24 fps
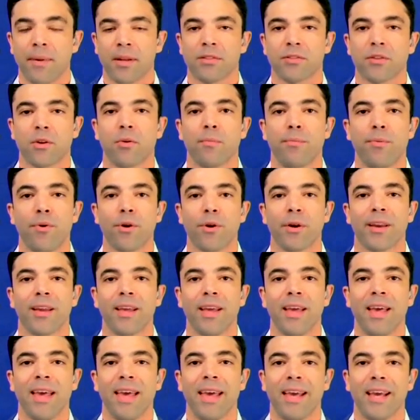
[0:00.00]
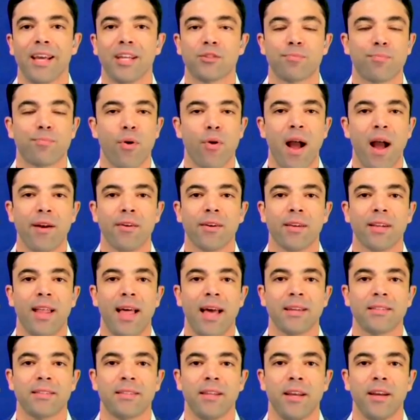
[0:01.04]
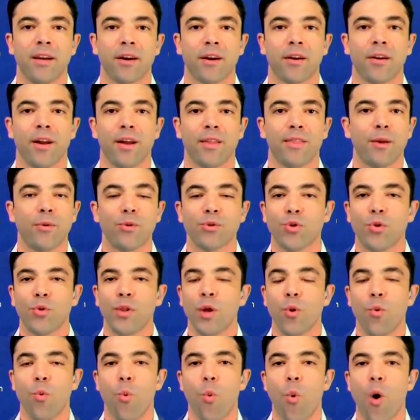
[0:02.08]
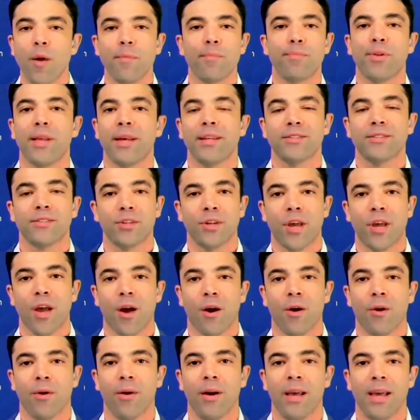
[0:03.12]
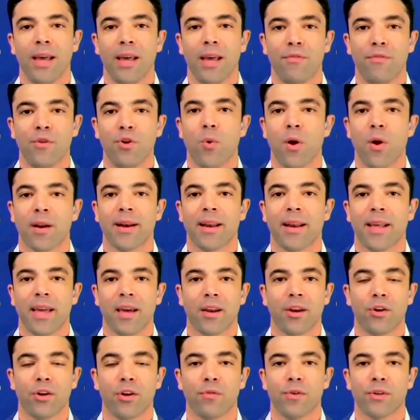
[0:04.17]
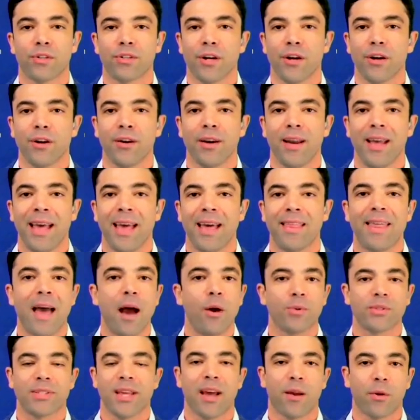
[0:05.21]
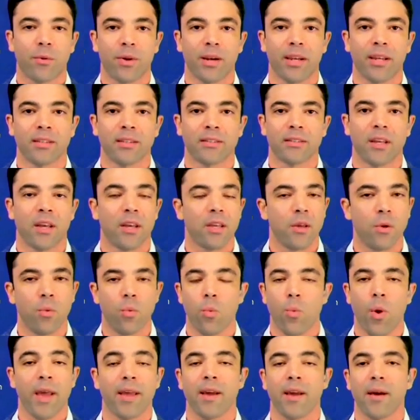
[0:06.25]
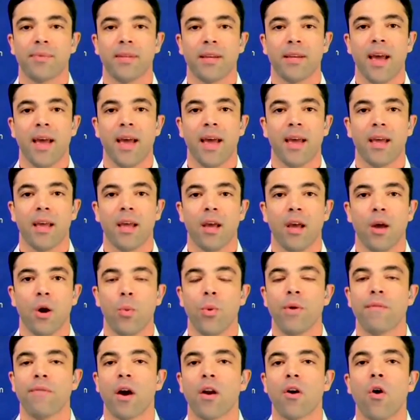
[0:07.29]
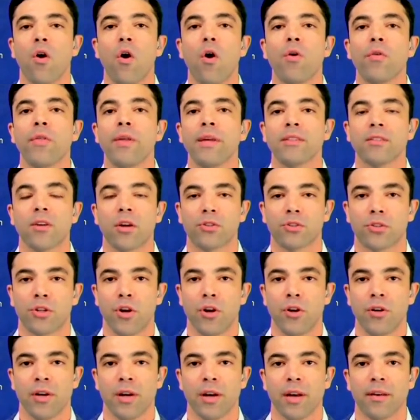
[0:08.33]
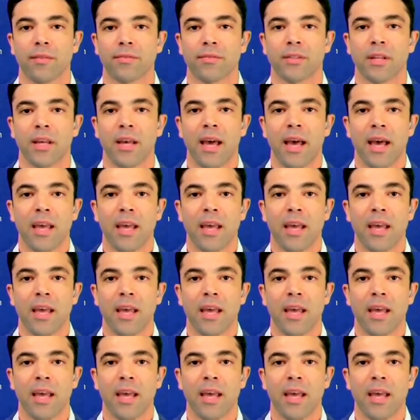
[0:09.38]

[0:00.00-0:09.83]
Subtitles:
And it's so important. Is prior to last year, there was only one place to go if you wanted to get a good return. That was equities. You wake up today, we've got all these alternatives.